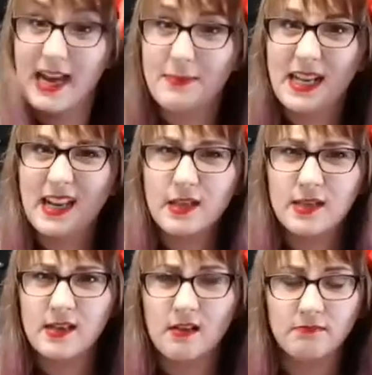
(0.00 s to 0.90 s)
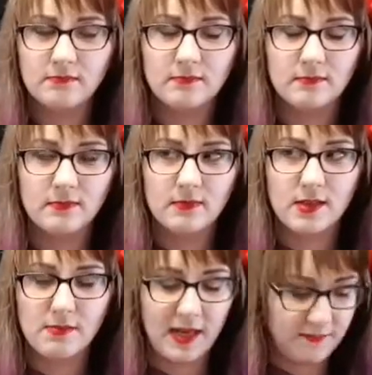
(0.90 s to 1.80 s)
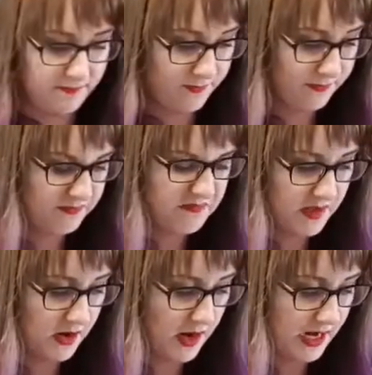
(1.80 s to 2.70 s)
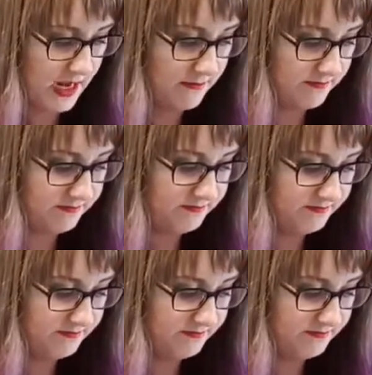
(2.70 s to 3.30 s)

Anybody else? No? Just me? Alright then.